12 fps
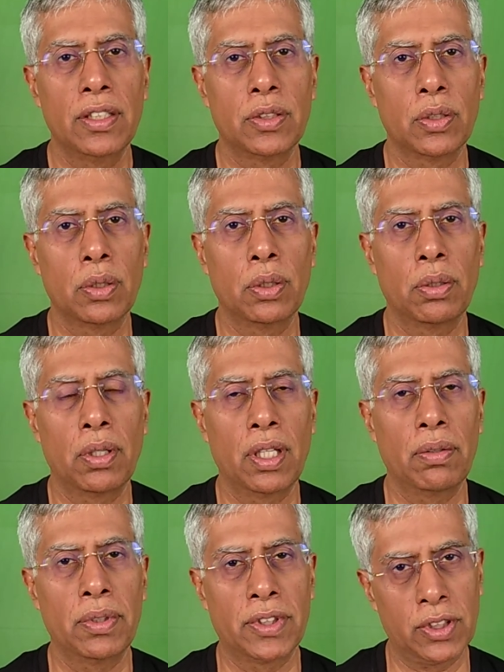So
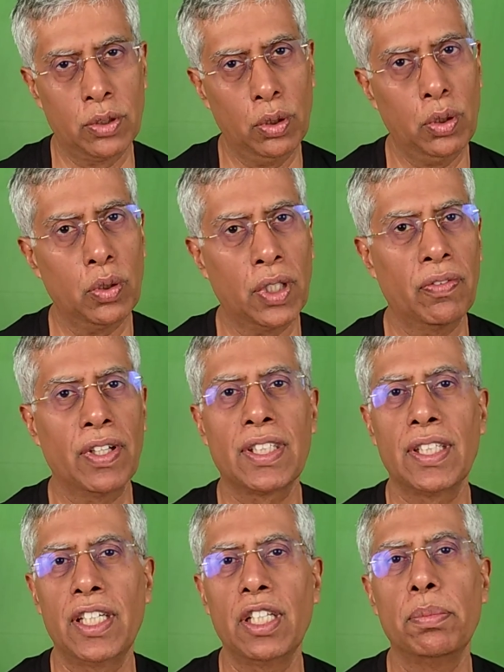it's good to give
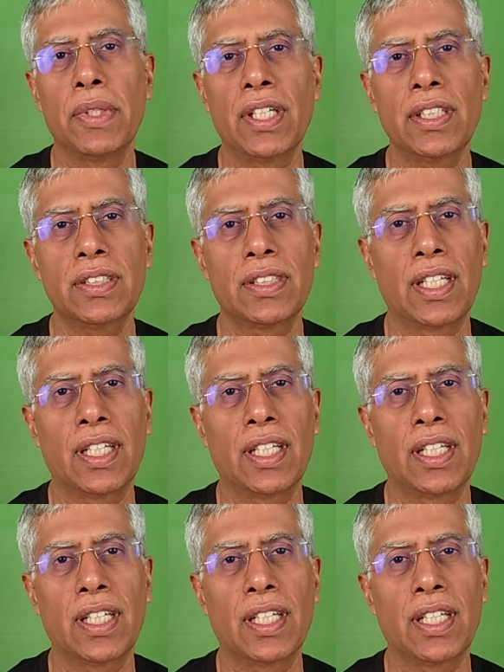it 30 minutes.